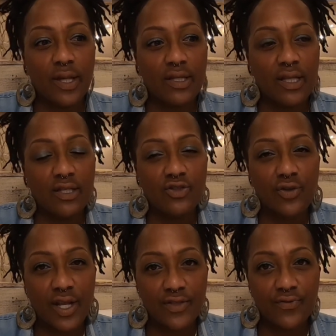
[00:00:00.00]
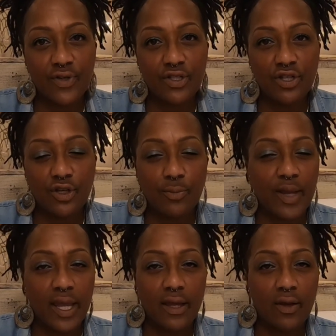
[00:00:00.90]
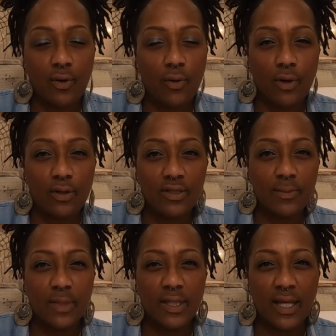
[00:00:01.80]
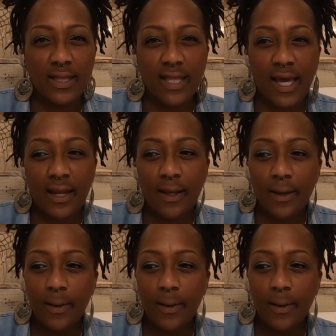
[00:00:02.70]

and then transfer it to your bank or something like that.